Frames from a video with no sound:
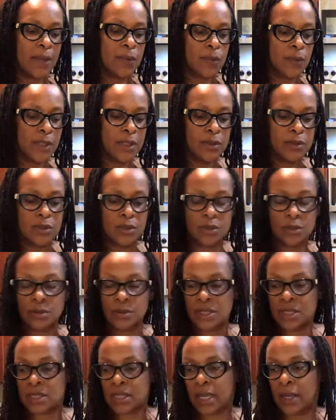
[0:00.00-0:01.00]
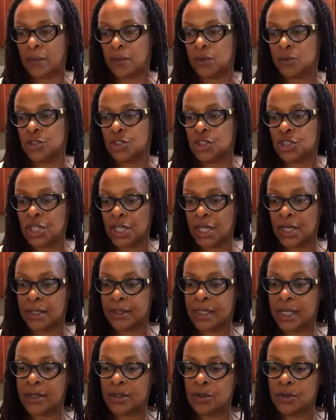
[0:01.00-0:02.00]
I will do is I will
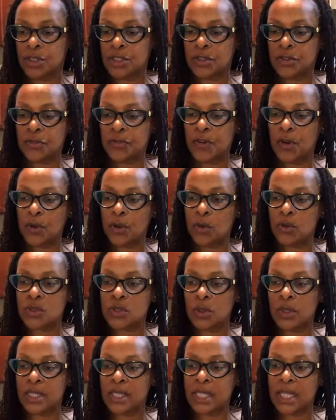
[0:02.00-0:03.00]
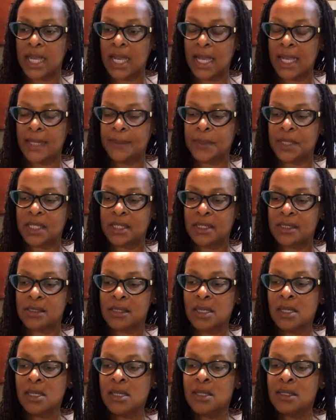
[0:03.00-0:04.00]
share not only the photos online because
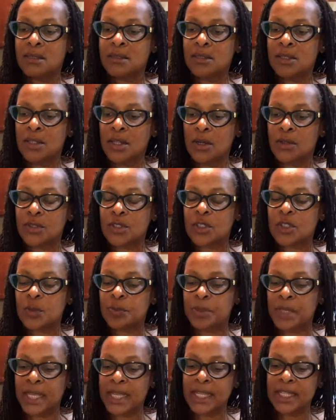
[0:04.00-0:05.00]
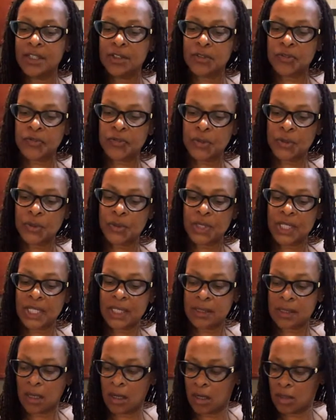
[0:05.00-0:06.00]
you know displaying your food
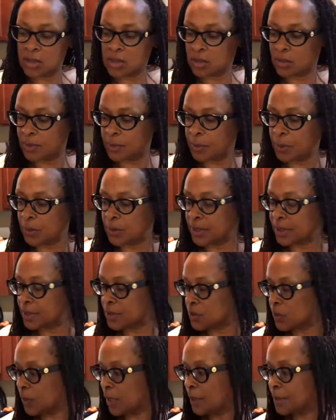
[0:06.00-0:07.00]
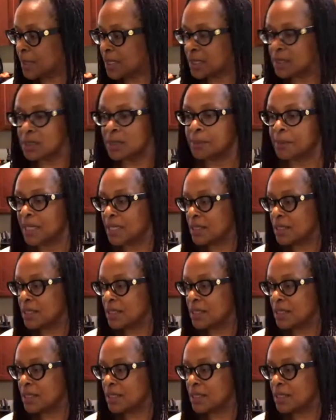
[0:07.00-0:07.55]
is also important as well because it